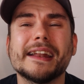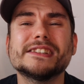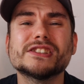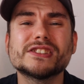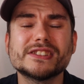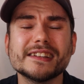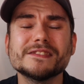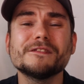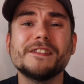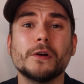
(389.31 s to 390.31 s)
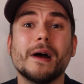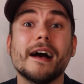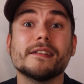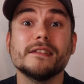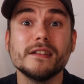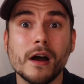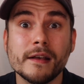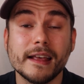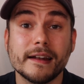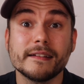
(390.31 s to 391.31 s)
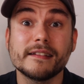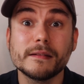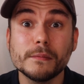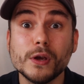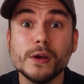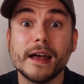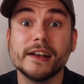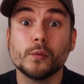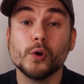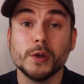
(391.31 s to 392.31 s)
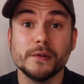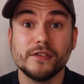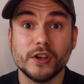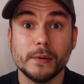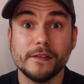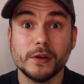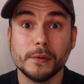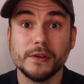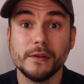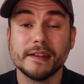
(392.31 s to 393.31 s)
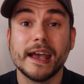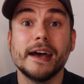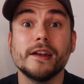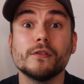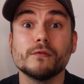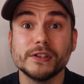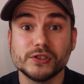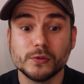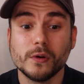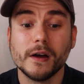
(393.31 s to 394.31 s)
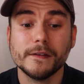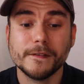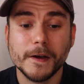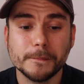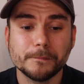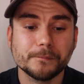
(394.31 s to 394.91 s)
and it just doesn't feel as nice and as smooth as what you would do if you were using an original iPhone.